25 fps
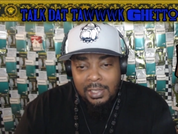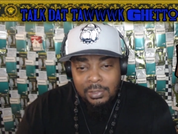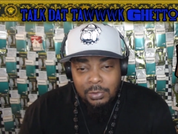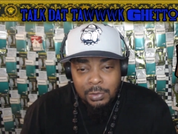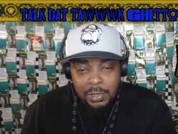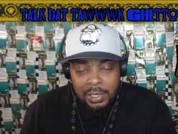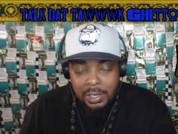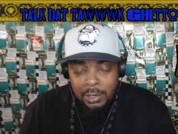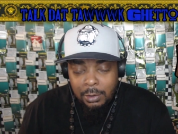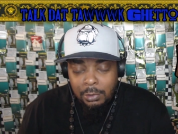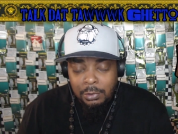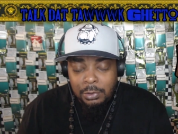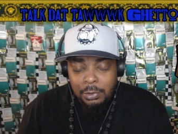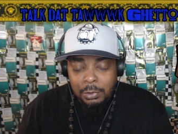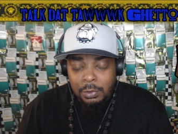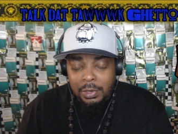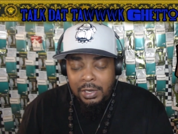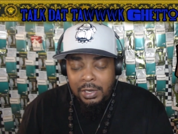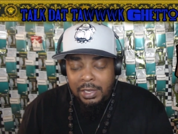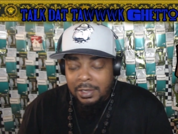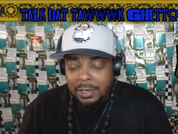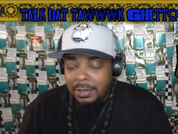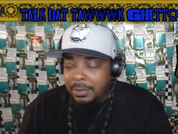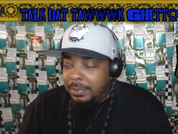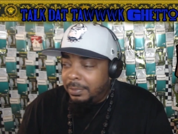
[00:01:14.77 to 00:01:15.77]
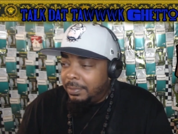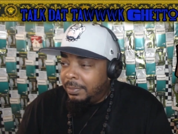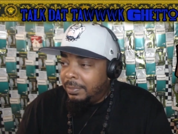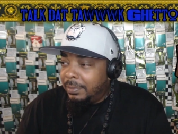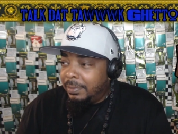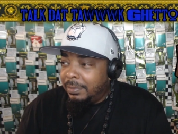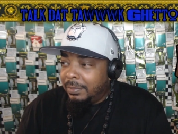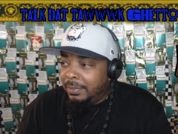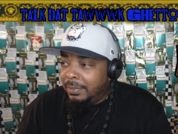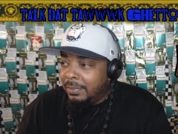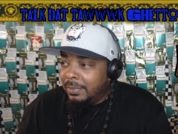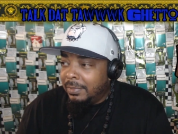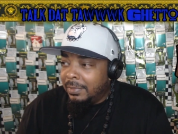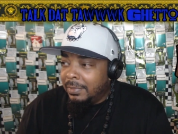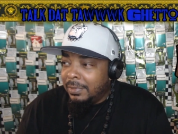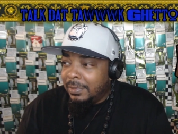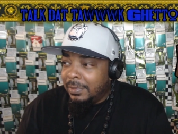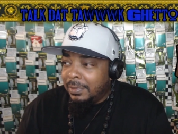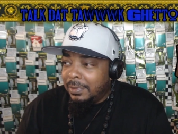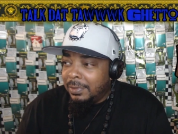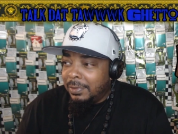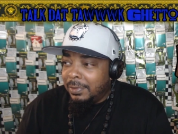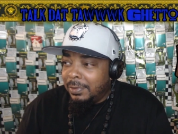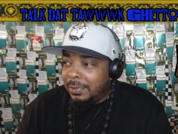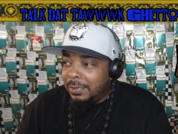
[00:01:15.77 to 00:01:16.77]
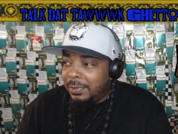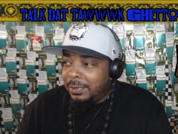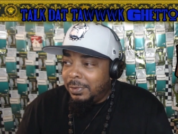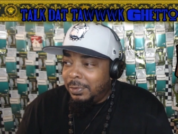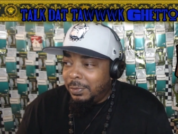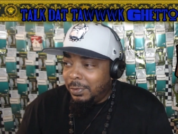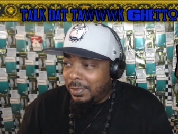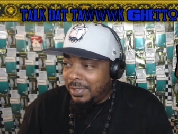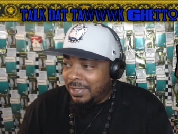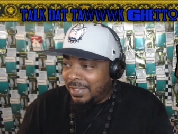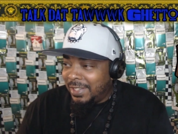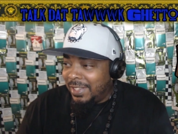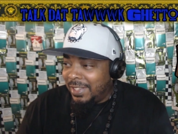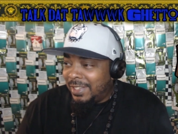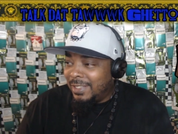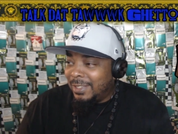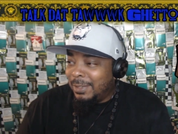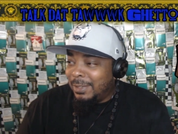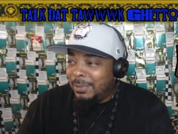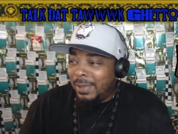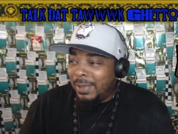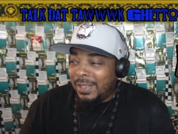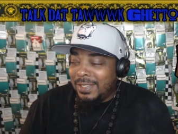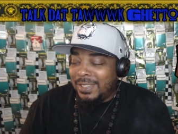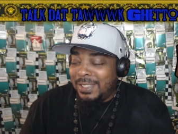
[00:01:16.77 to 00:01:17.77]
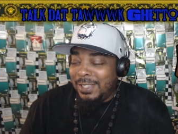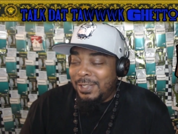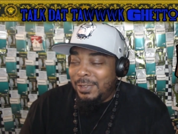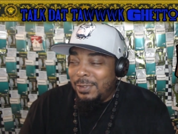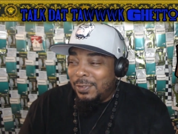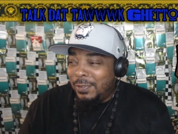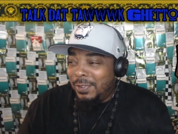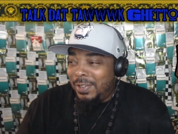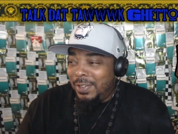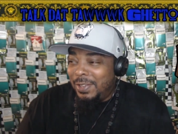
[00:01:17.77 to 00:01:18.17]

what he gonna do to him. You want to say something? I see you.